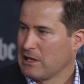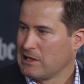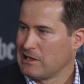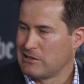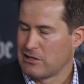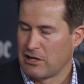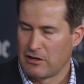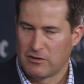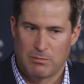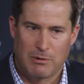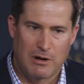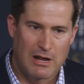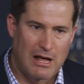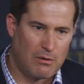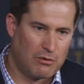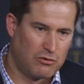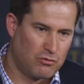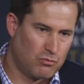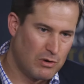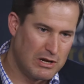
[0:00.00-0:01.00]
and he talked about
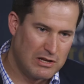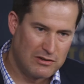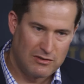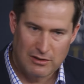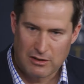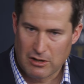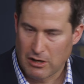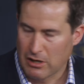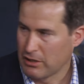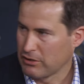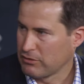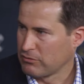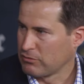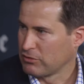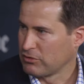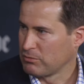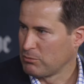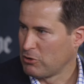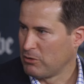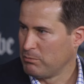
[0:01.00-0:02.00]
how it's raising costs
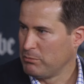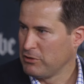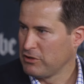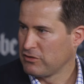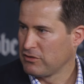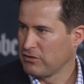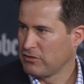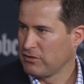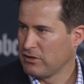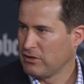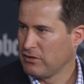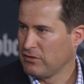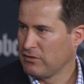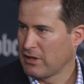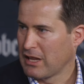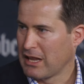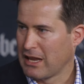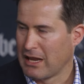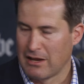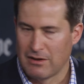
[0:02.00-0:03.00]
for small
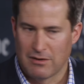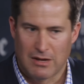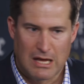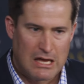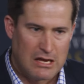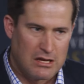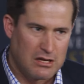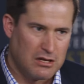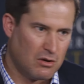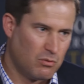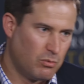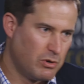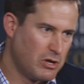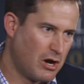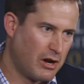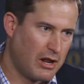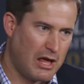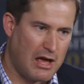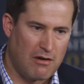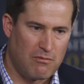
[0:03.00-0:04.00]
businesses, and you know
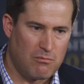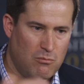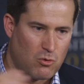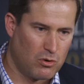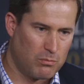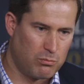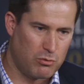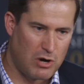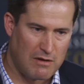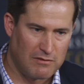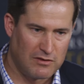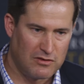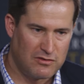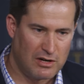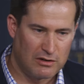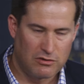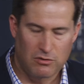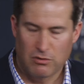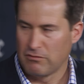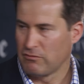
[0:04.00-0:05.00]
we ought to have more private
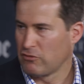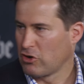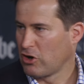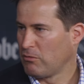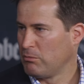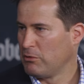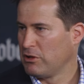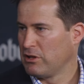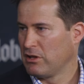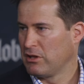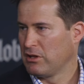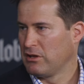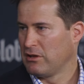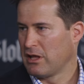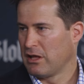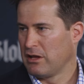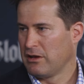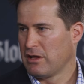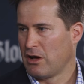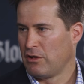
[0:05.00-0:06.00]
sector involvement in,
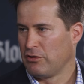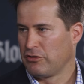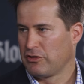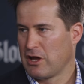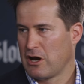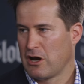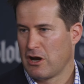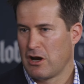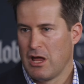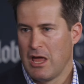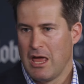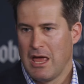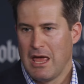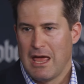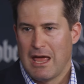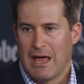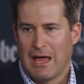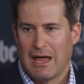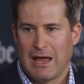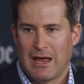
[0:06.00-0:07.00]
in healthcare,
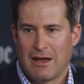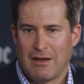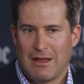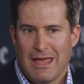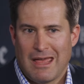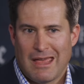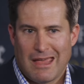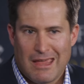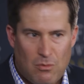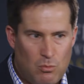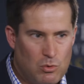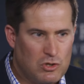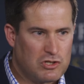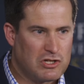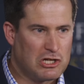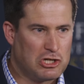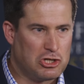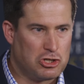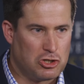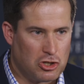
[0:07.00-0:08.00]
and it
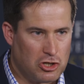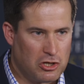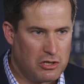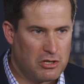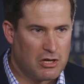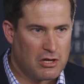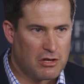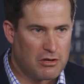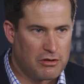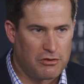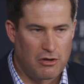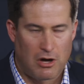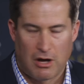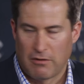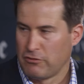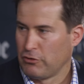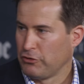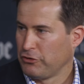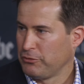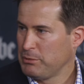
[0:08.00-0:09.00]
was a good,
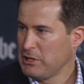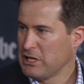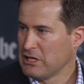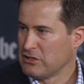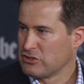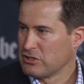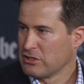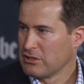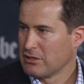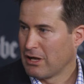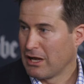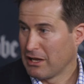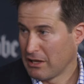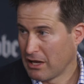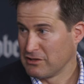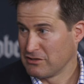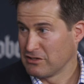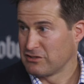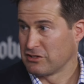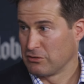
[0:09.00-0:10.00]
thoughtful speech. I,
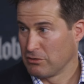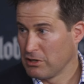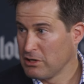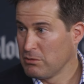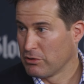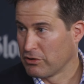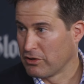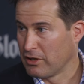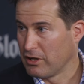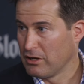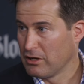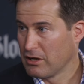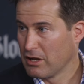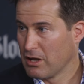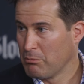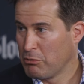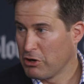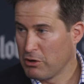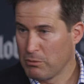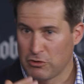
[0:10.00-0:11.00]
I disagreed with it,
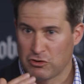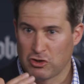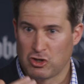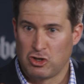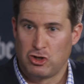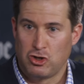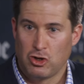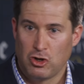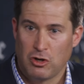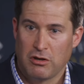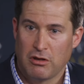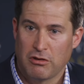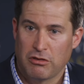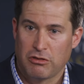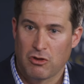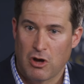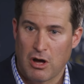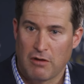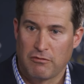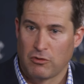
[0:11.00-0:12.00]
but it was a good,
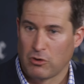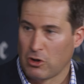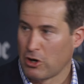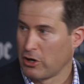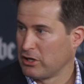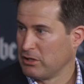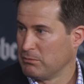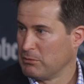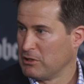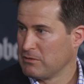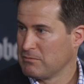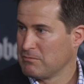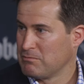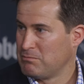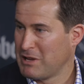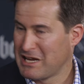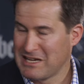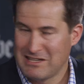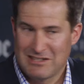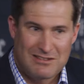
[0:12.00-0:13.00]
thoughtful argument
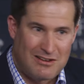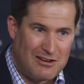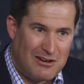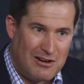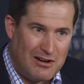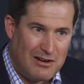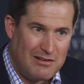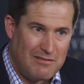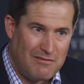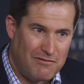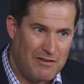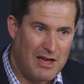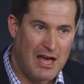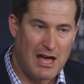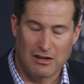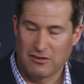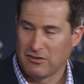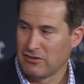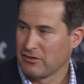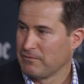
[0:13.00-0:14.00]
based on
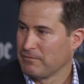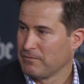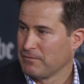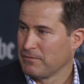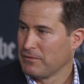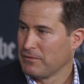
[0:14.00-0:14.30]
facts.